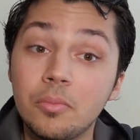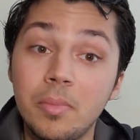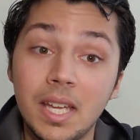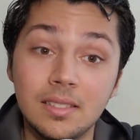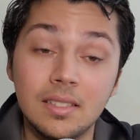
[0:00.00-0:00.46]

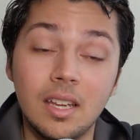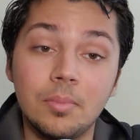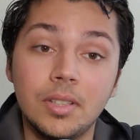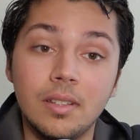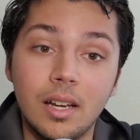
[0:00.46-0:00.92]

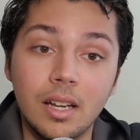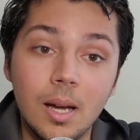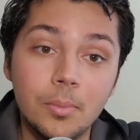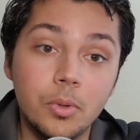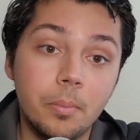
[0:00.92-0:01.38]

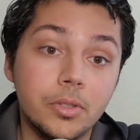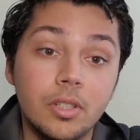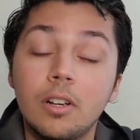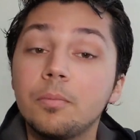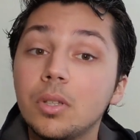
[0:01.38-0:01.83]
Manscaped.com,
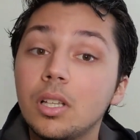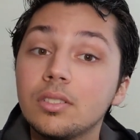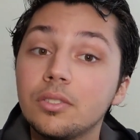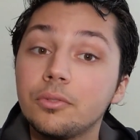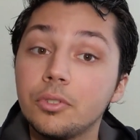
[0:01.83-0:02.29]
20% off
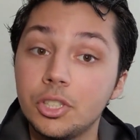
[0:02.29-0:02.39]
plus free